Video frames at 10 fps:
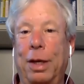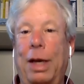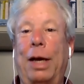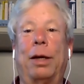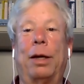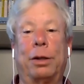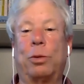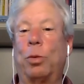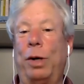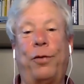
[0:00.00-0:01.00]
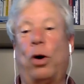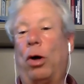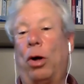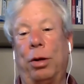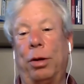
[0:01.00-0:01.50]
And we've
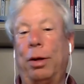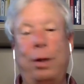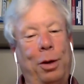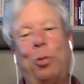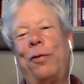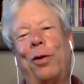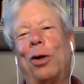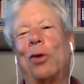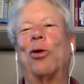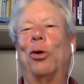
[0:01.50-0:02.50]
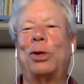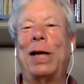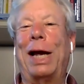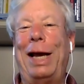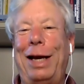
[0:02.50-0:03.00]
all grown
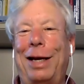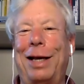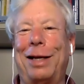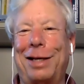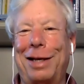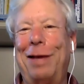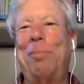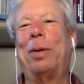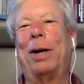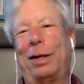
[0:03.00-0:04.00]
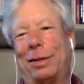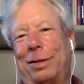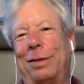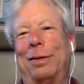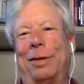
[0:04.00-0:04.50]
to hate it, but
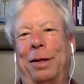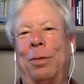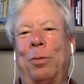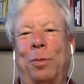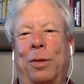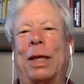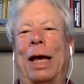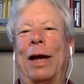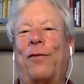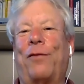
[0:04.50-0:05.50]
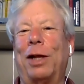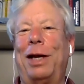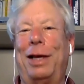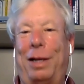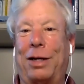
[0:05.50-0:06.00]

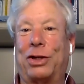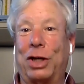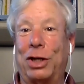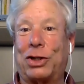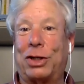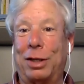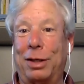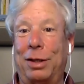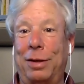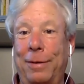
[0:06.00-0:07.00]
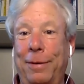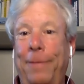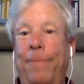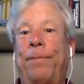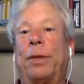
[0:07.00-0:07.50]
thankfully it existed
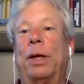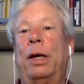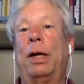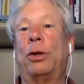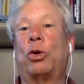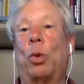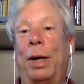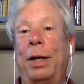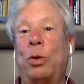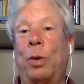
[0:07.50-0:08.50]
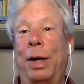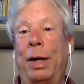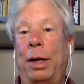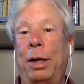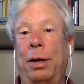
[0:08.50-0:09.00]
in
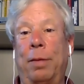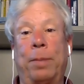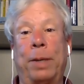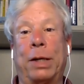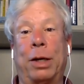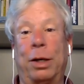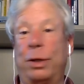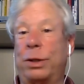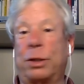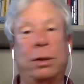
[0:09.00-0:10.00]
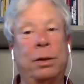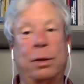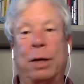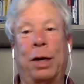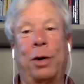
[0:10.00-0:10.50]
2020 because
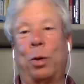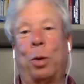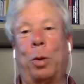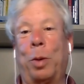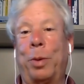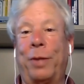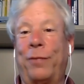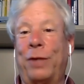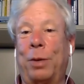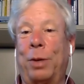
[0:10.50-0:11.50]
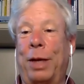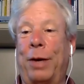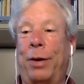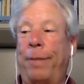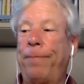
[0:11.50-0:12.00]
I don't know what we would have done
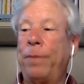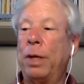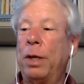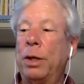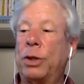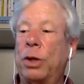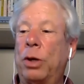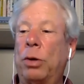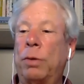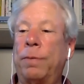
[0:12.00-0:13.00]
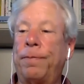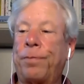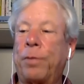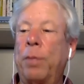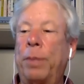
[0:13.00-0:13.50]
without it. So,
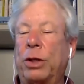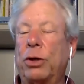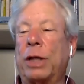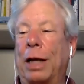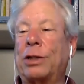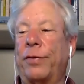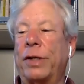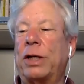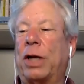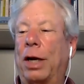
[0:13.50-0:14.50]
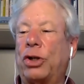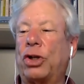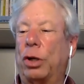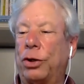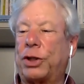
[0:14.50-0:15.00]
but there's lots of
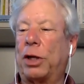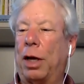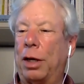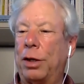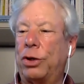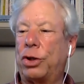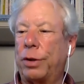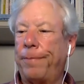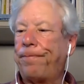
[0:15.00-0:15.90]
intentional sludge.